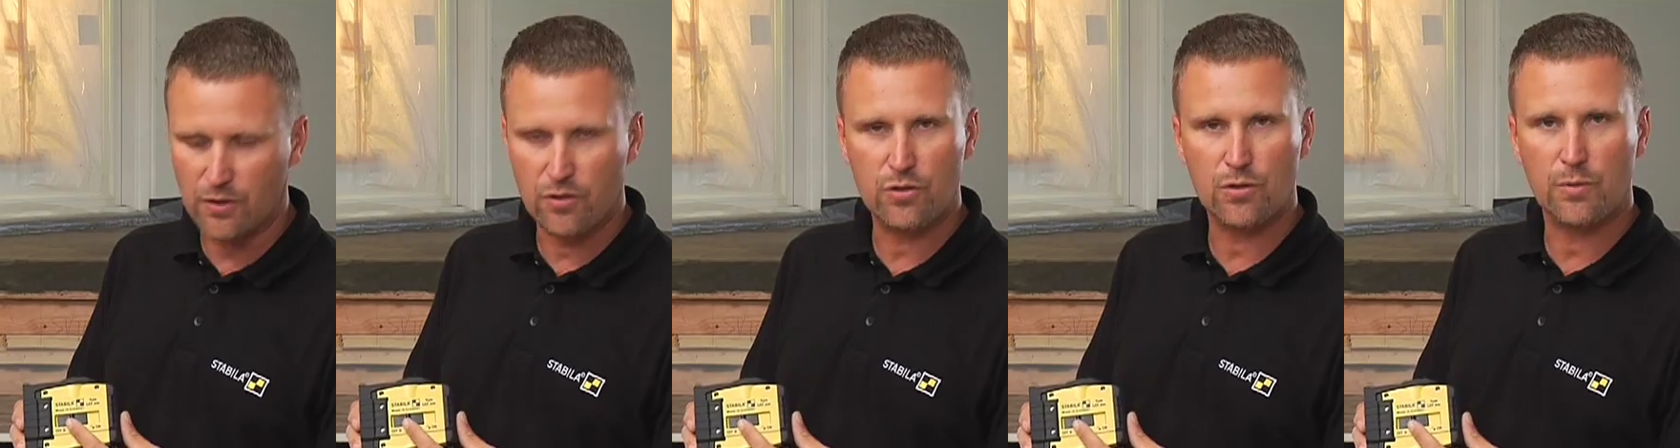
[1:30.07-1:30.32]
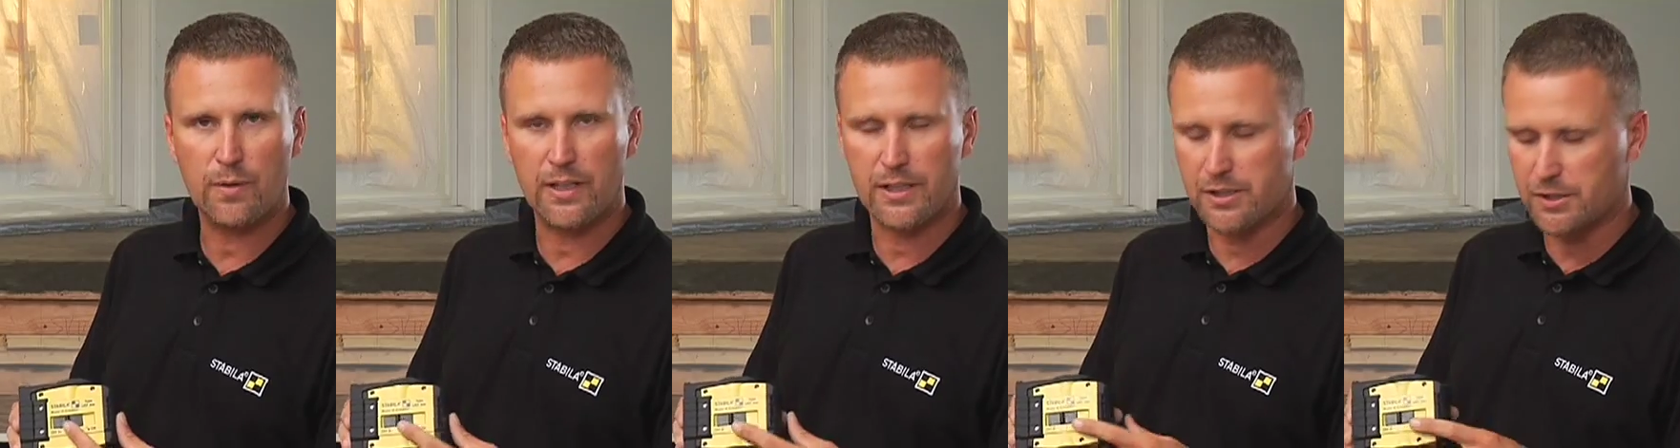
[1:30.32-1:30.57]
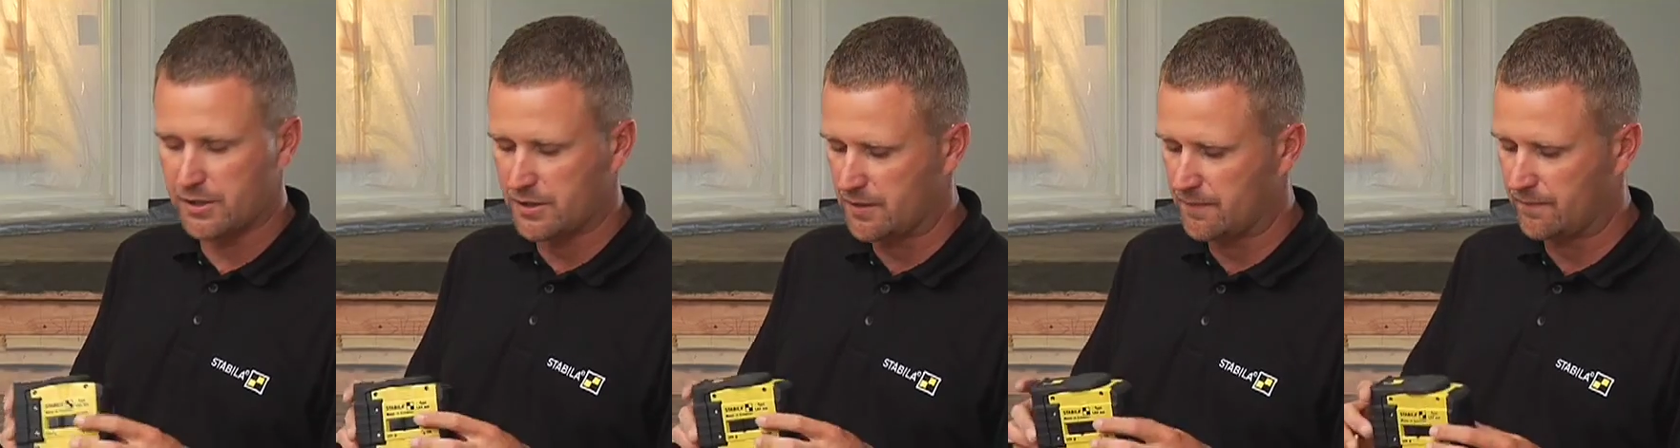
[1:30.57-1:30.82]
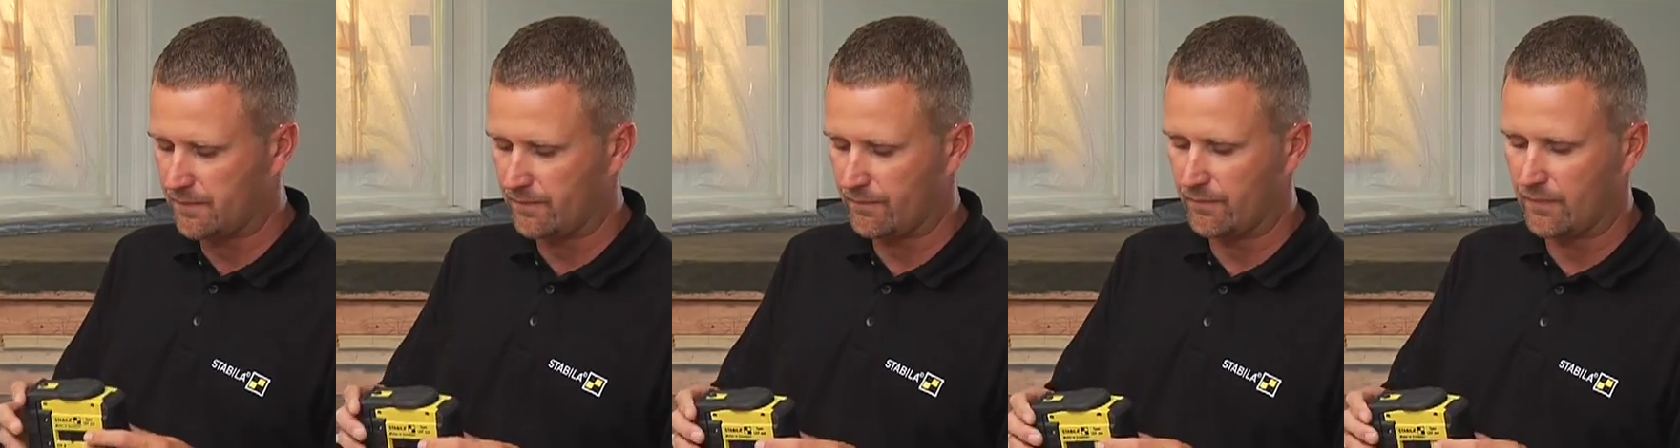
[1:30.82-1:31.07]
switch.
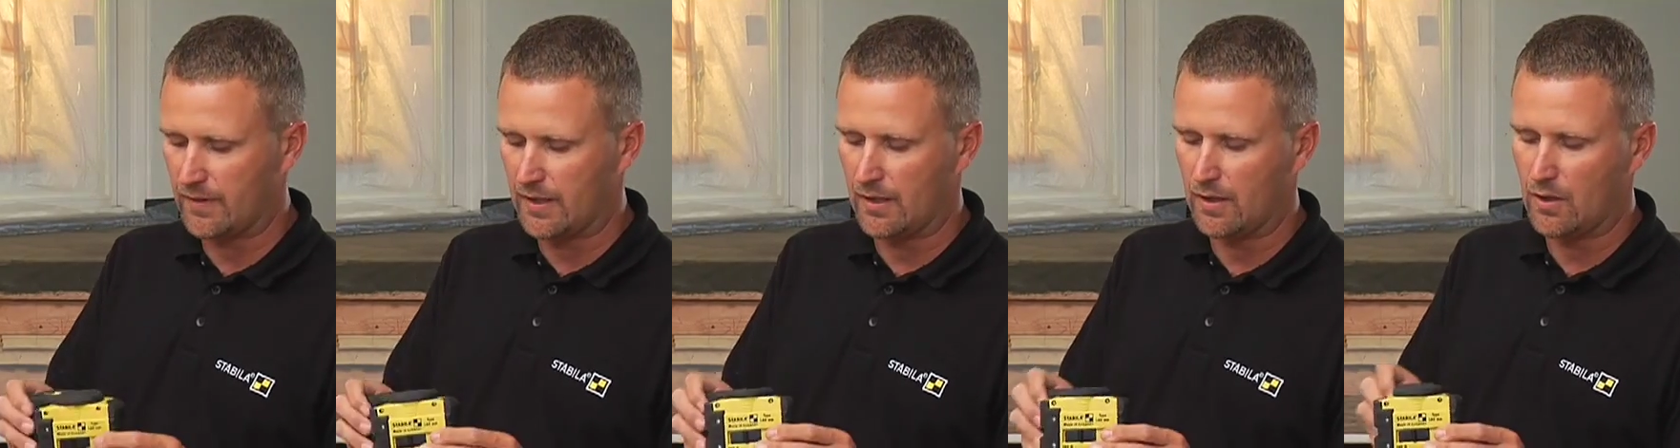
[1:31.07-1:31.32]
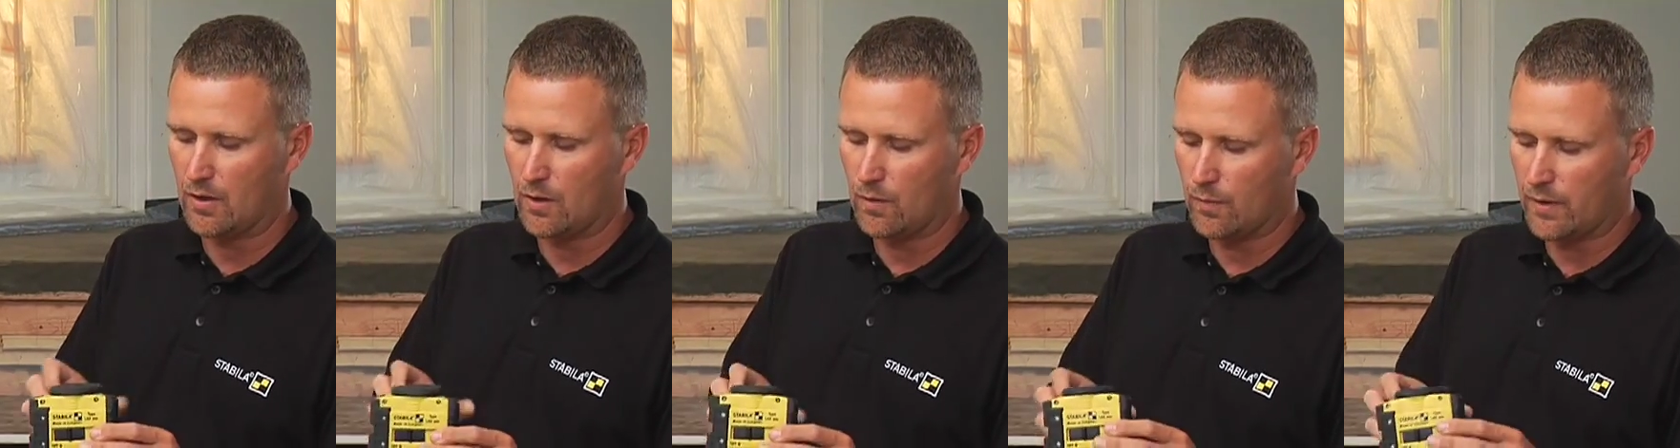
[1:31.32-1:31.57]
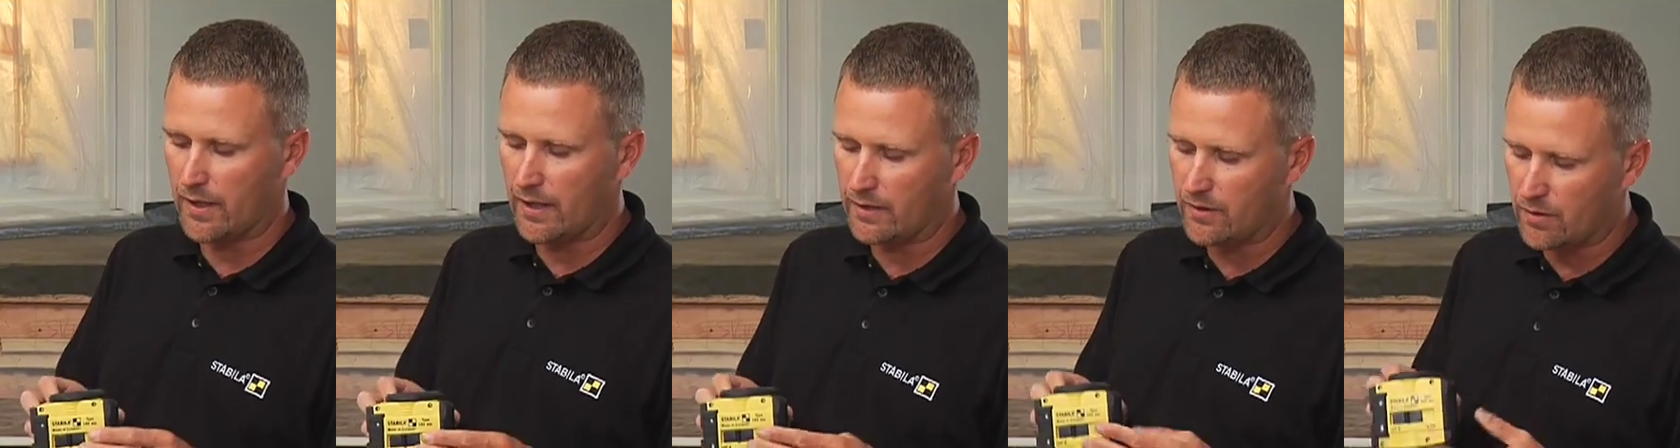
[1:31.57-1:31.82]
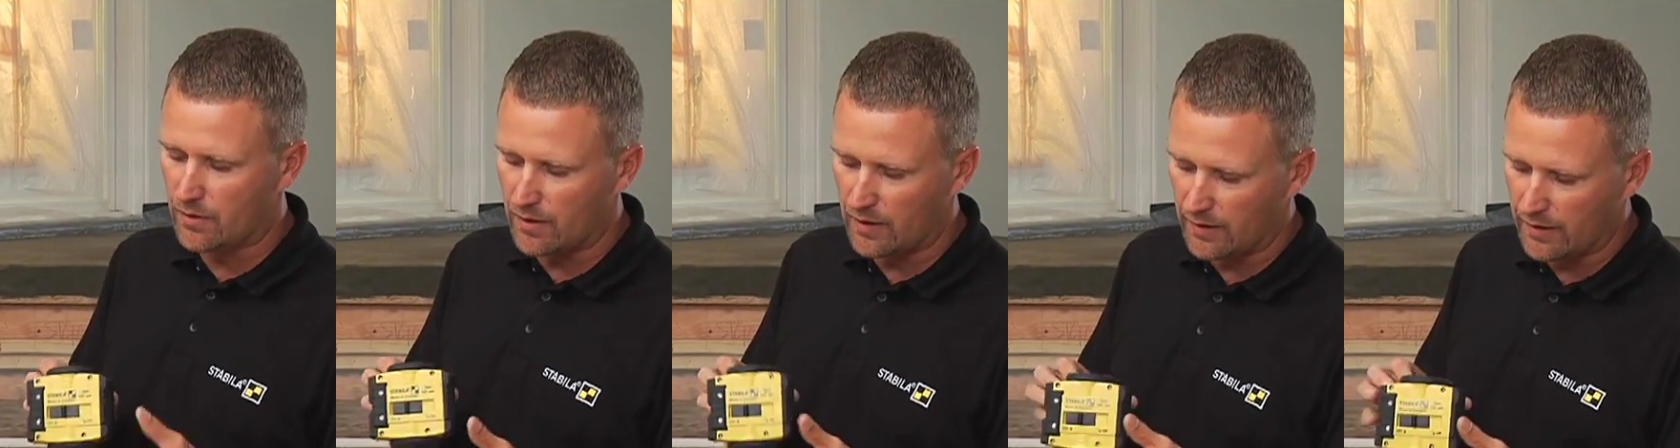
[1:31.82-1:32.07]
When I
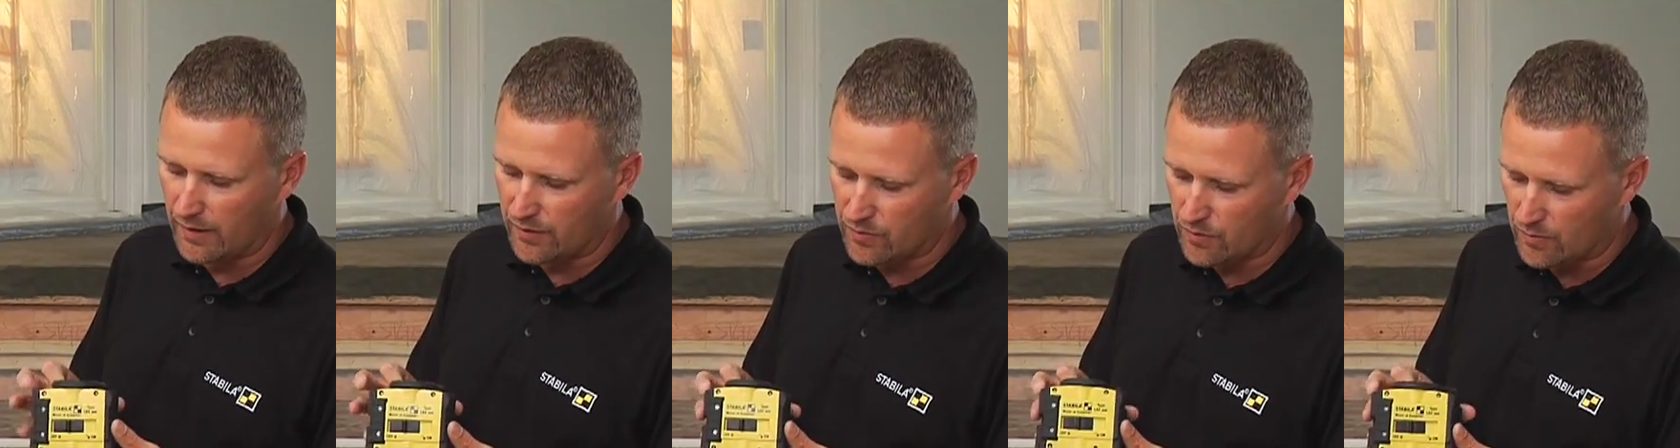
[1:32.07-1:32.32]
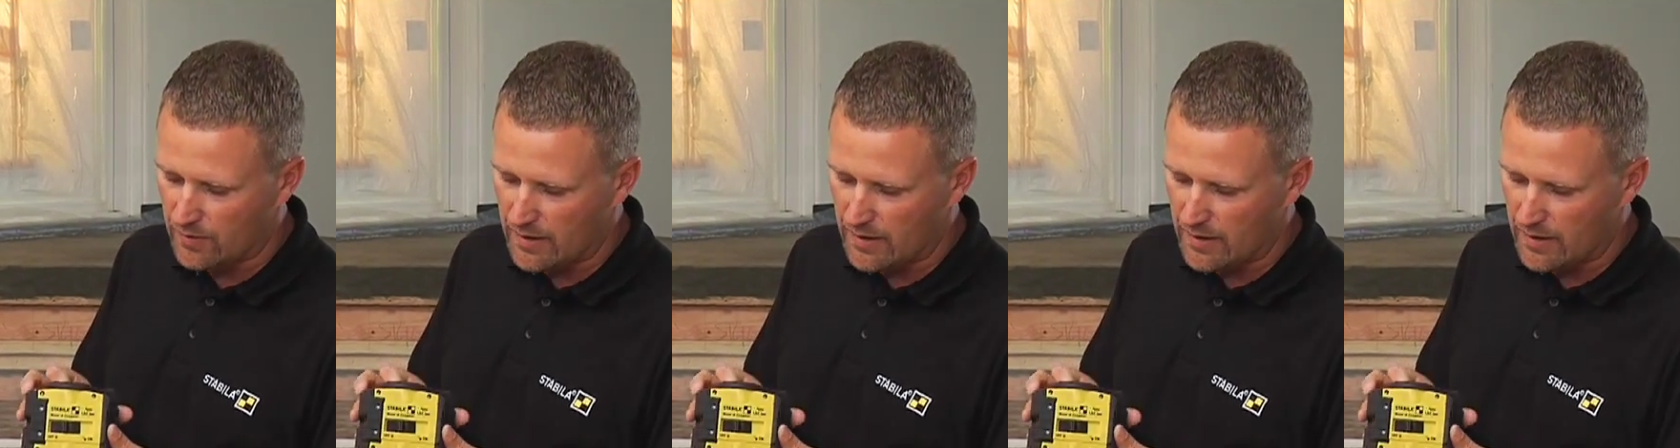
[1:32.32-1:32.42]
turn the laser